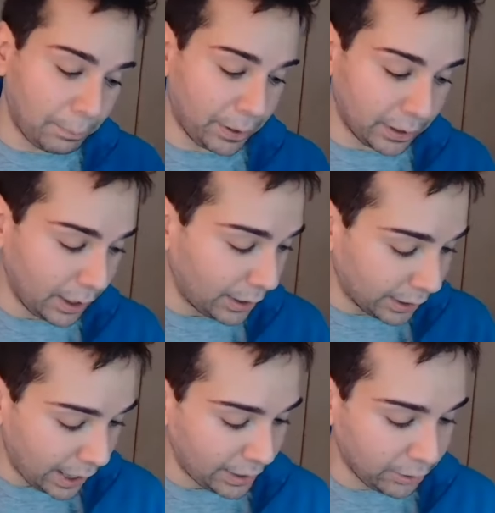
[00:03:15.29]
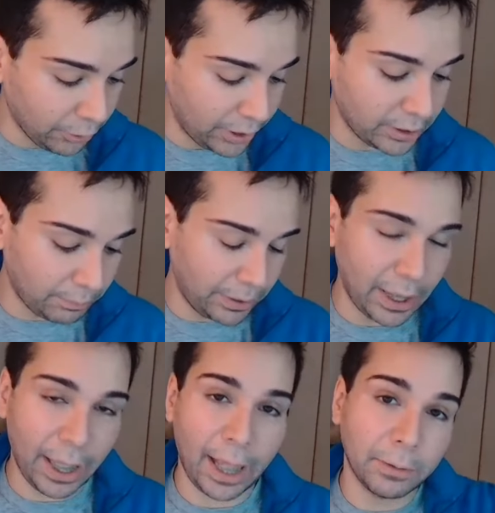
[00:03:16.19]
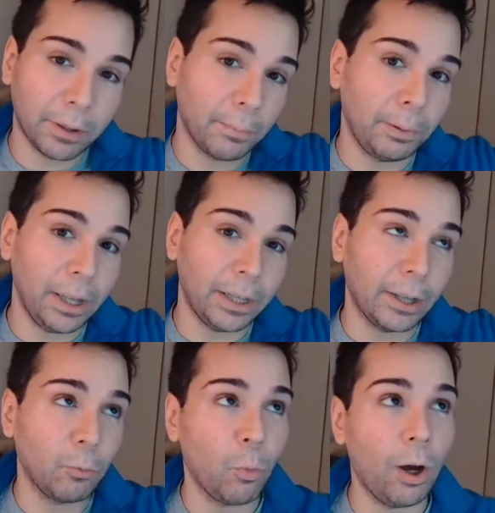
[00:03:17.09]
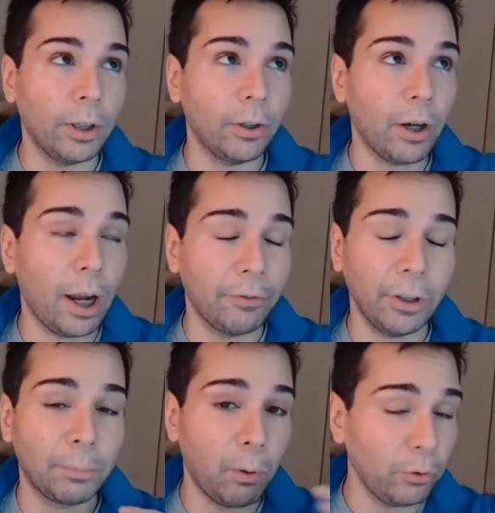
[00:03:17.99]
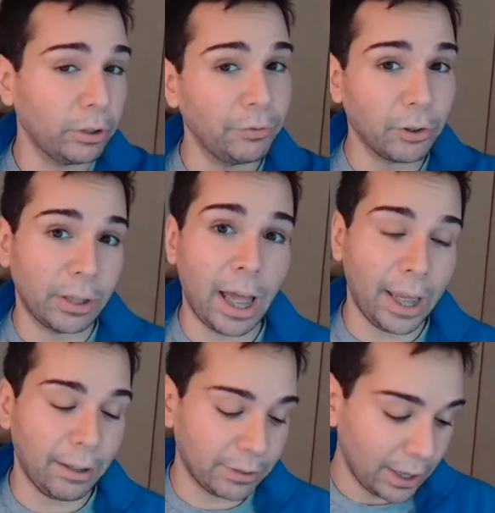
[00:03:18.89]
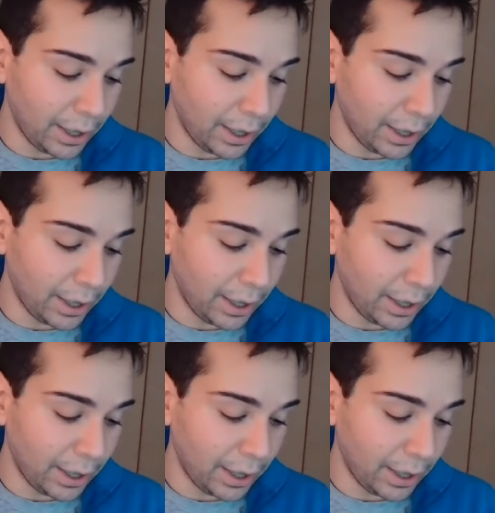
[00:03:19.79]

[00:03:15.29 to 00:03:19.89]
But again, there is something that has completed in one, I feel like both of your lives,